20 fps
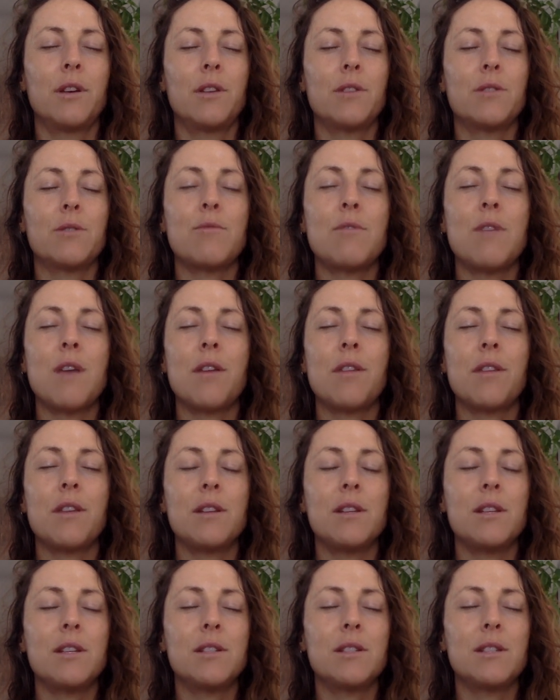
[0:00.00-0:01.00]
So
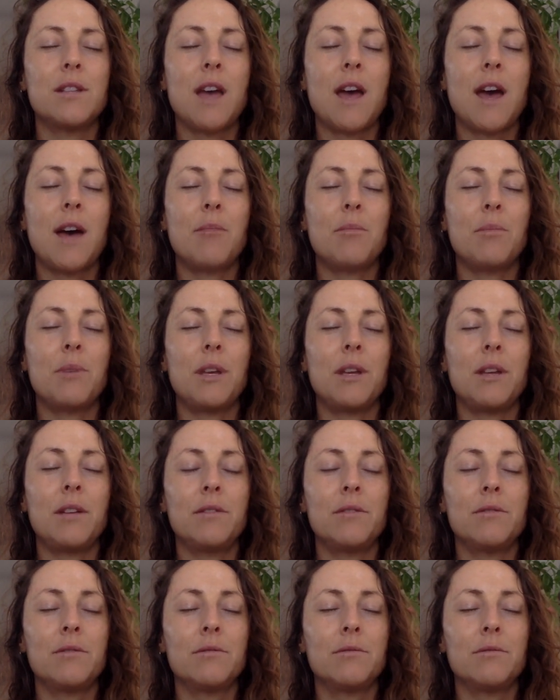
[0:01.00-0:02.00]
nothing needs to
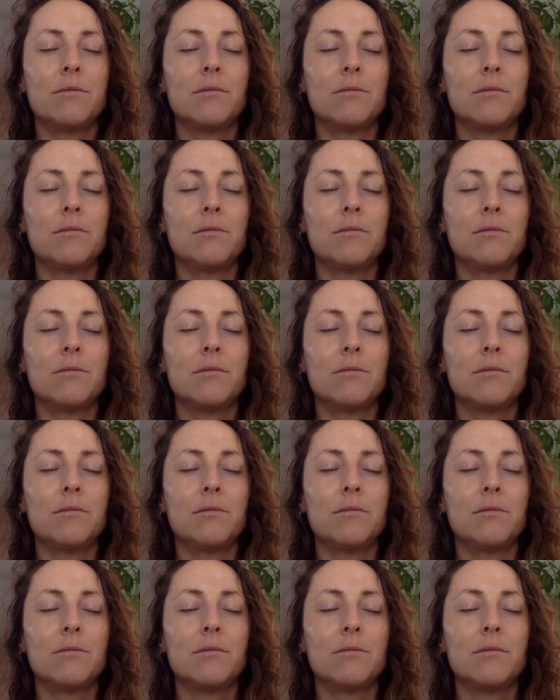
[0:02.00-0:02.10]
happen.